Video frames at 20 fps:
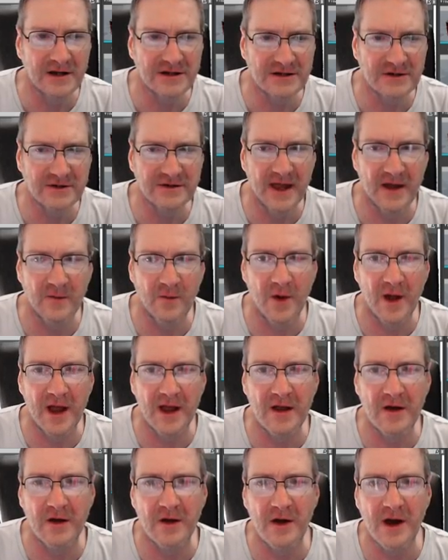I could do it that
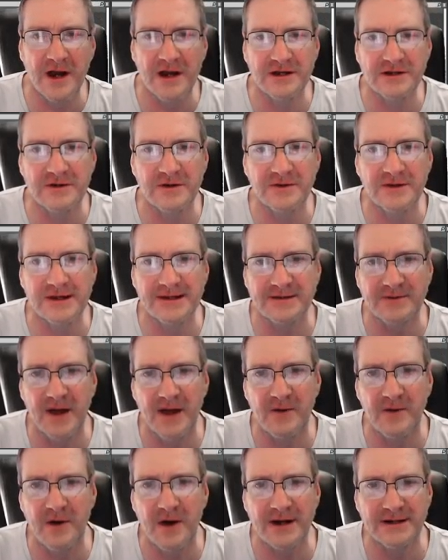way, or I could do it this
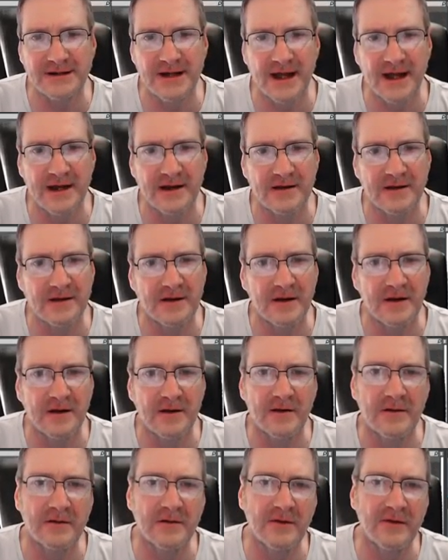way, where I take
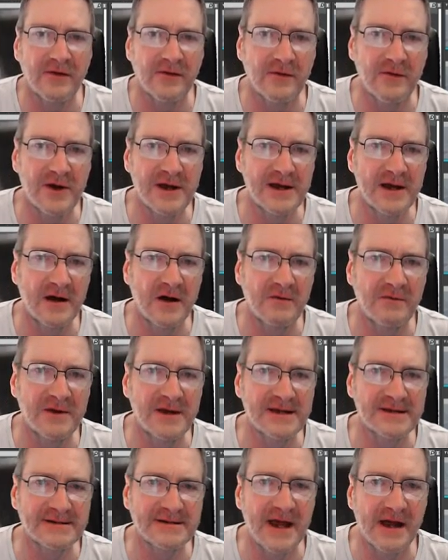three
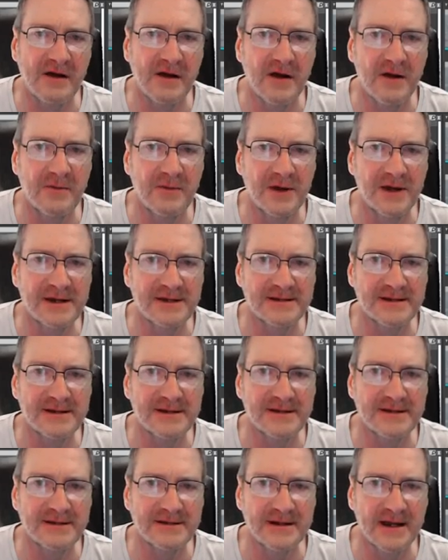of these narrow
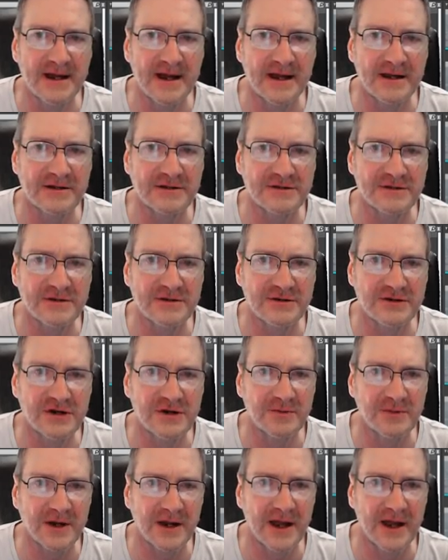pieces and
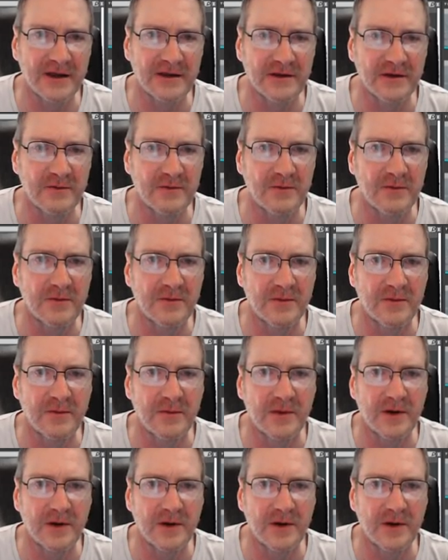duplicate them.